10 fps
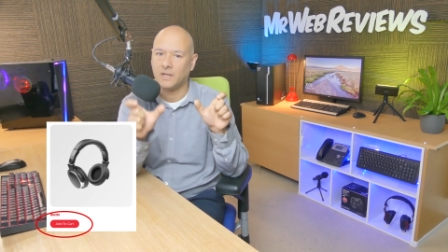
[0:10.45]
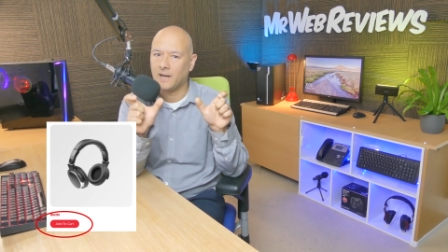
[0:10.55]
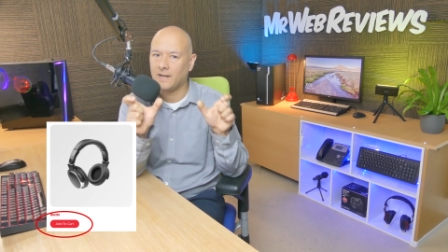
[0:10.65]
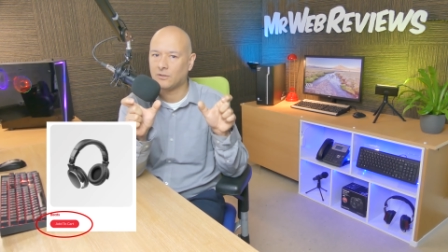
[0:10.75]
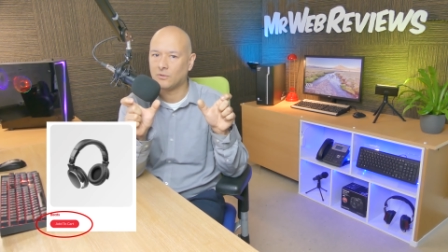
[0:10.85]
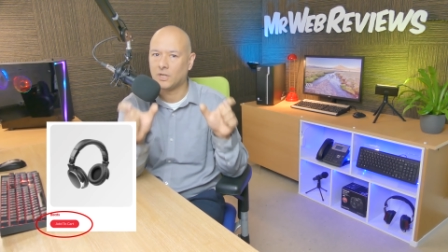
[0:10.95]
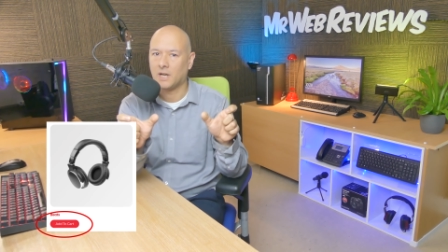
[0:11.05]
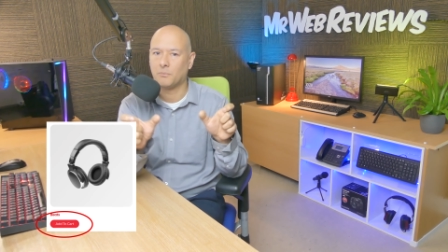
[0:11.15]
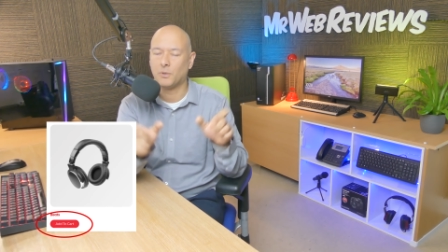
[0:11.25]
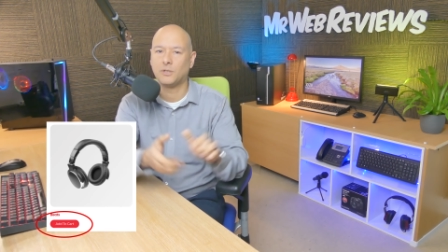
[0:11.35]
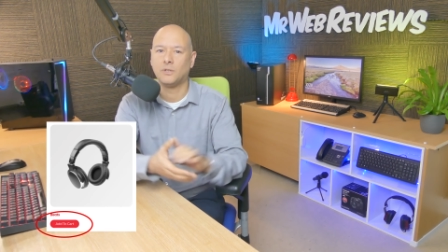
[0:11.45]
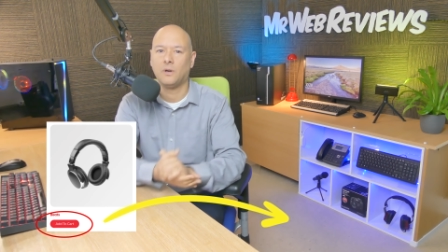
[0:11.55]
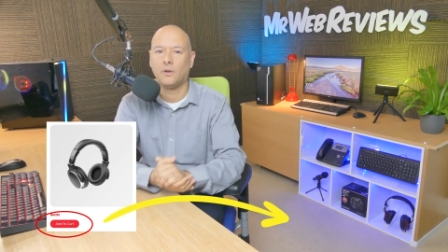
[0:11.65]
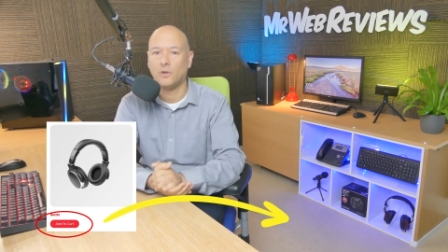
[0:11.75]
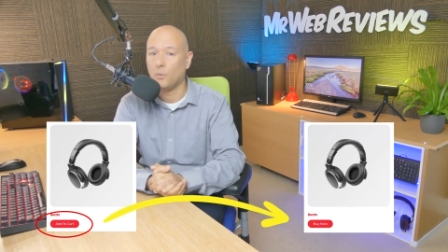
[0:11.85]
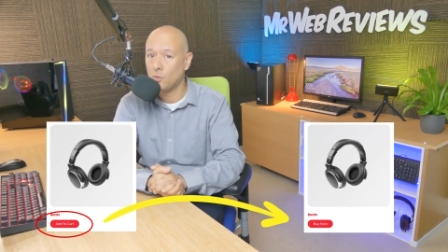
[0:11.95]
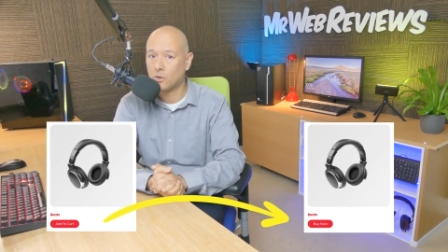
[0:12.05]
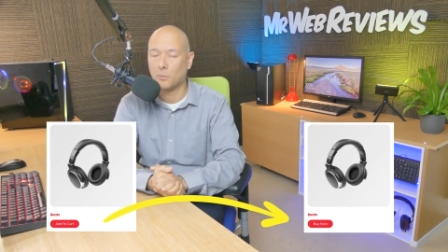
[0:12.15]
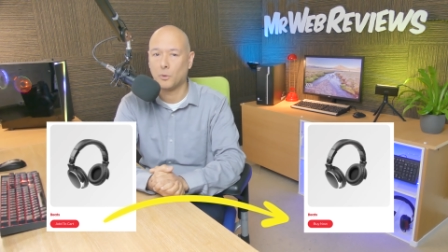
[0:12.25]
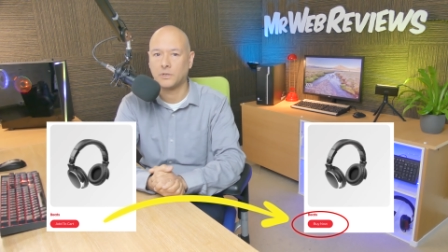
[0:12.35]
add to cart button on your
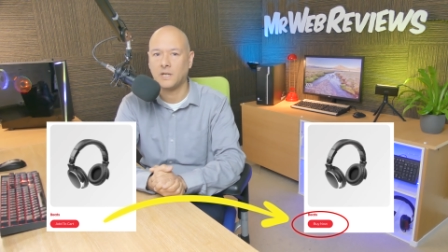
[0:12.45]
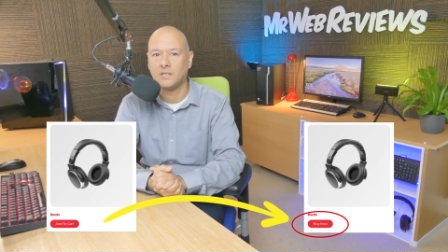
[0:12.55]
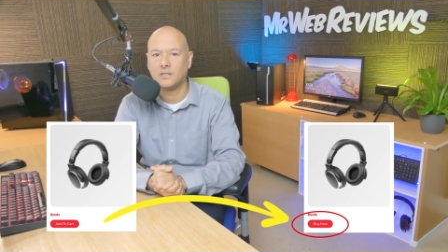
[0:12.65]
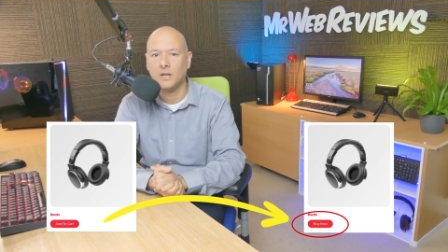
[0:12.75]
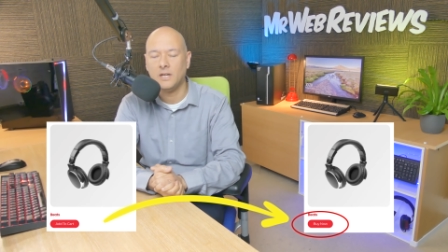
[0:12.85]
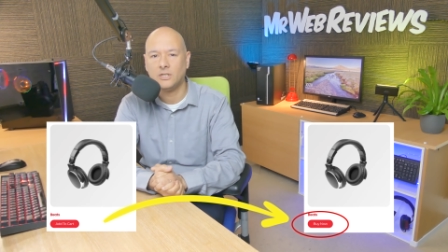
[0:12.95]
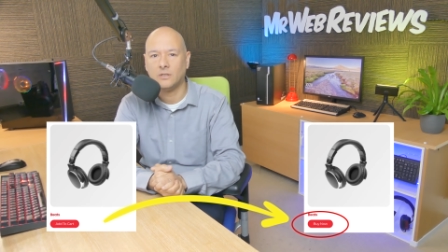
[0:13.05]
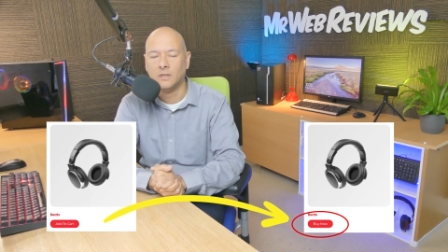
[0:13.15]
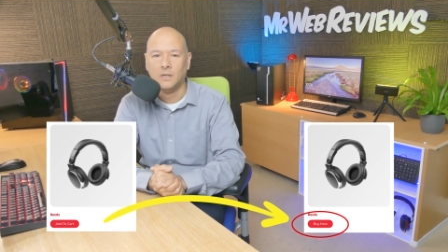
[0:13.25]
WooCommerce installation.